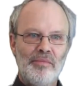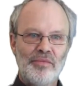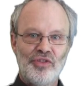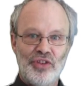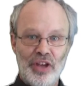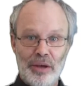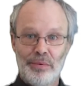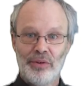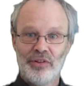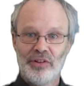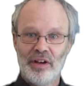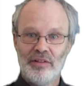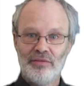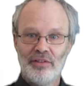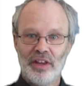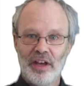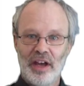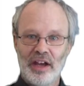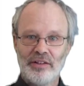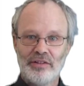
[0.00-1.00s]
tip us over
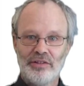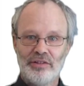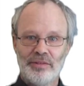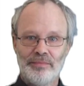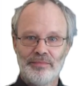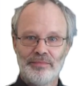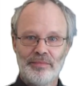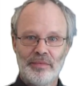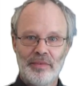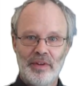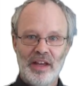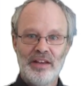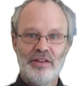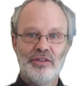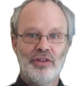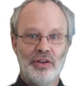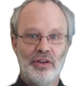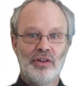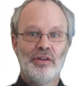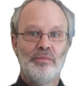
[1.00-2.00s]
the edge
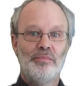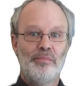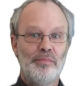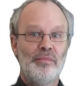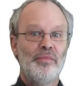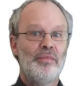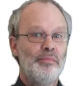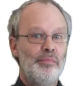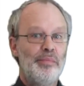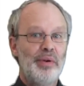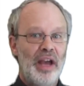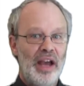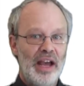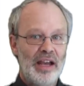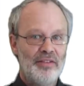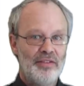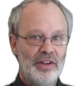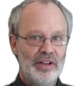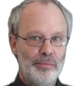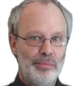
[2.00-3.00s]
into
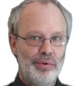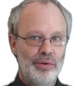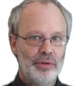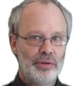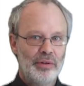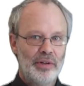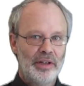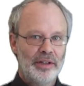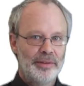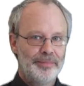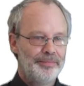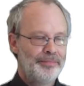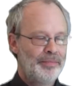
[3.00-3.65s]
behaving poorly,